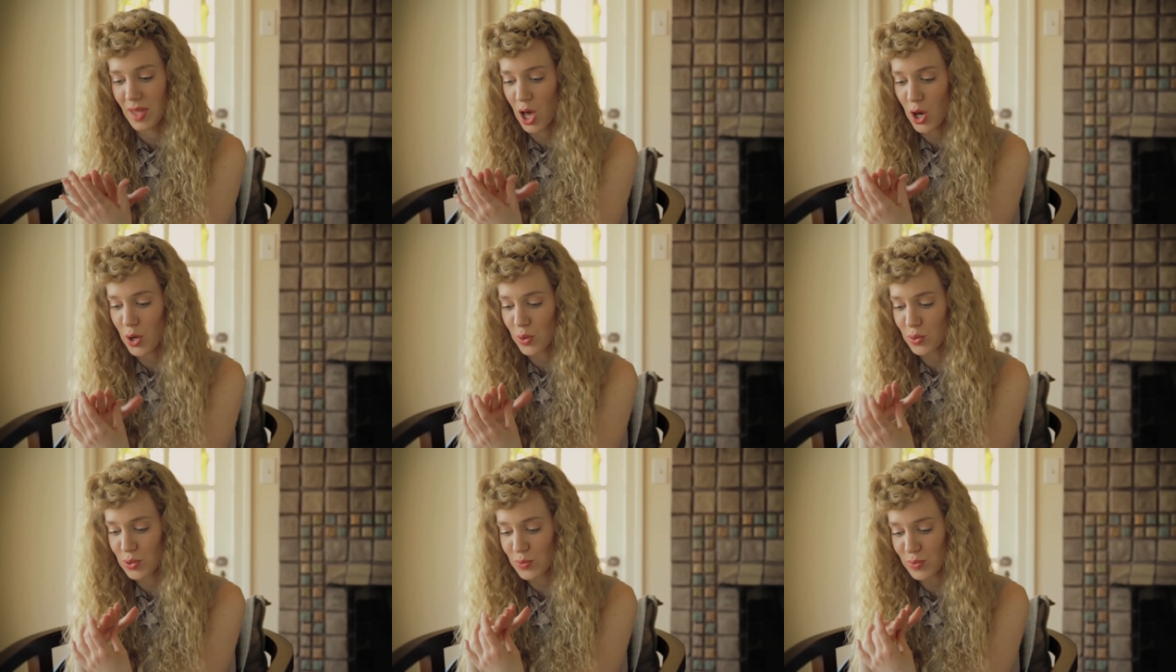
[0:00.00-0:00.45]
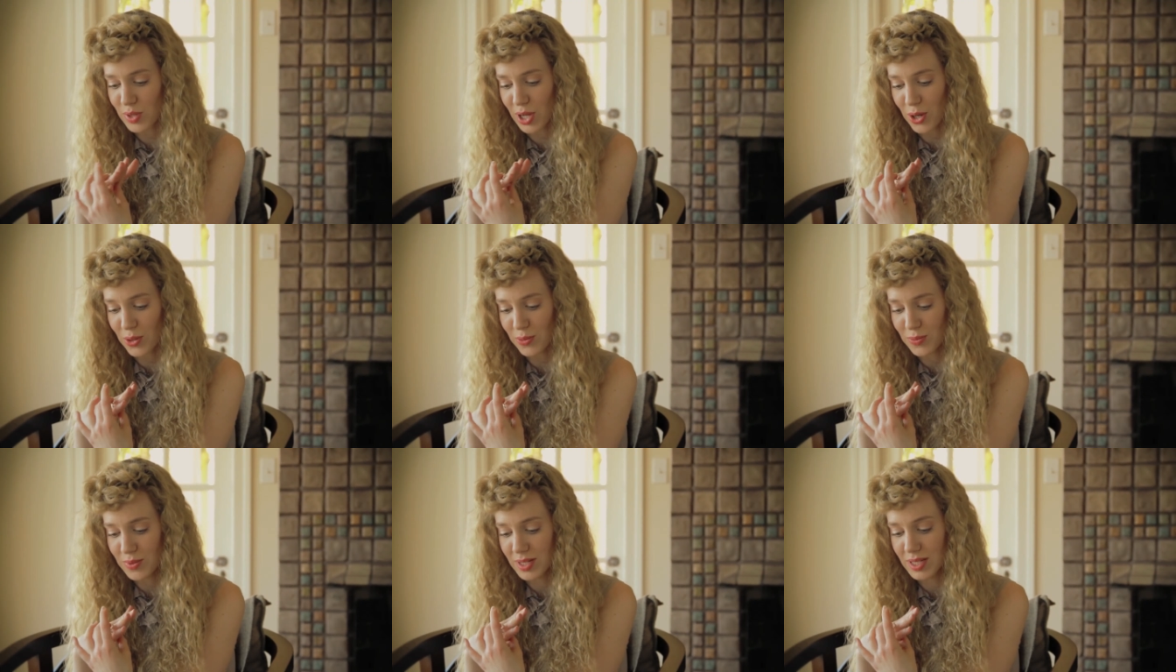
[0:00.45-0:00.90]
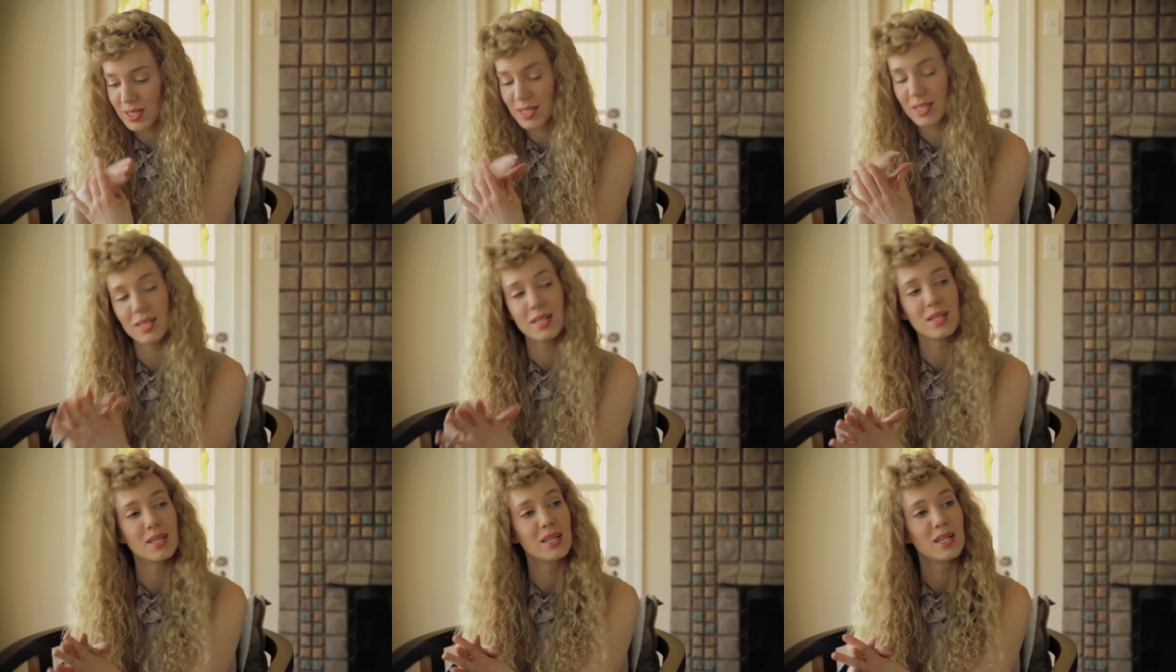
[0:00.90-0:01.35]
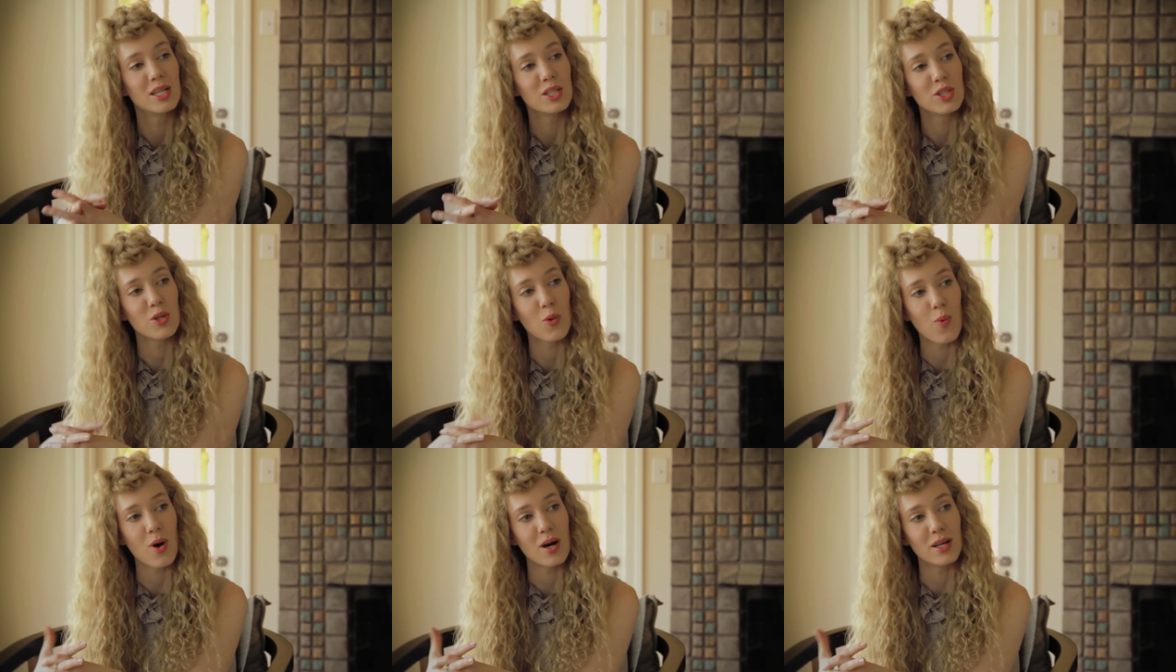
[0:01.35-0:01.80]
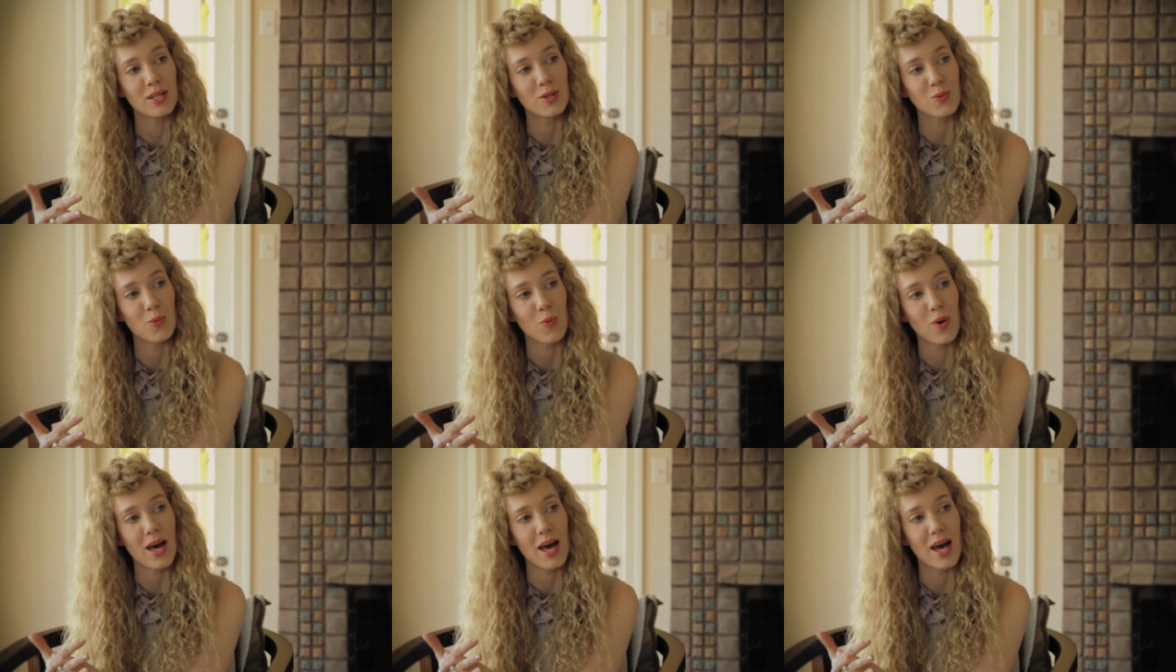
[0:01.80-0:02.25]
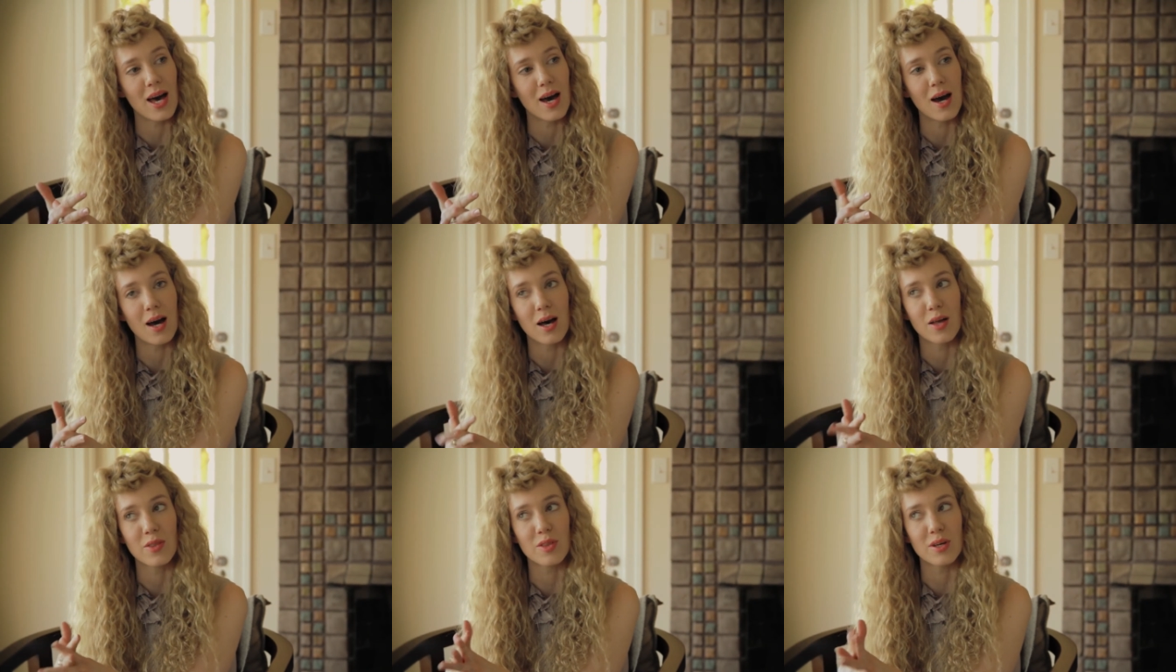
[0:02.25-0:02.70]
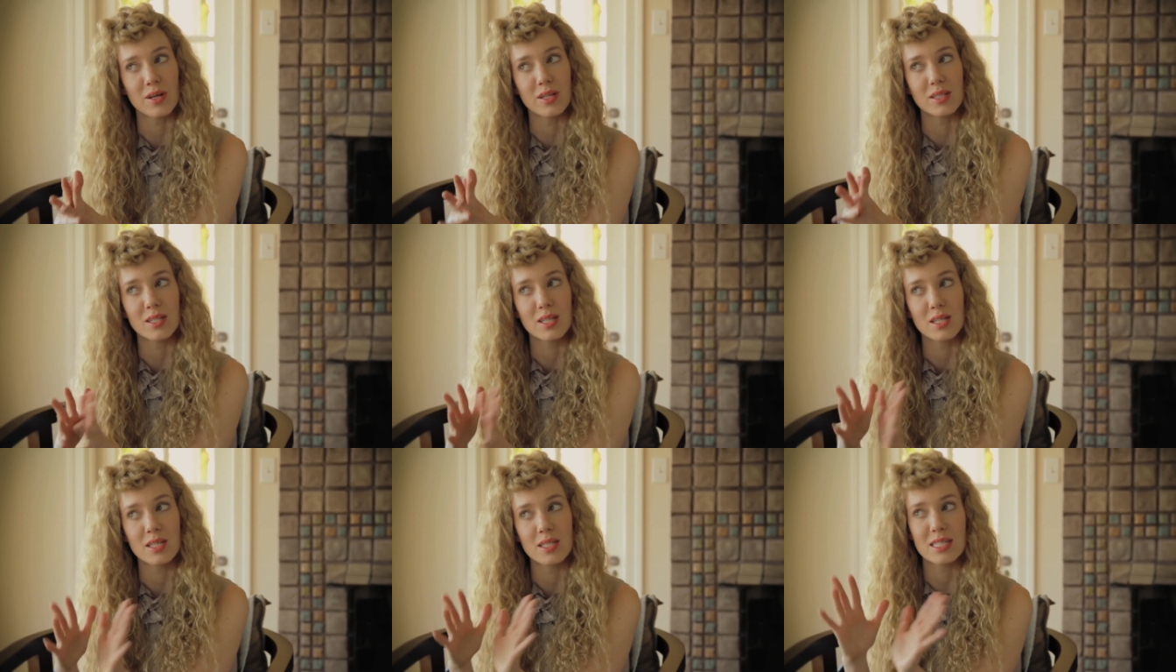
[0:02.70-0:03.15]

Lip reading: Oh, you know, the one where the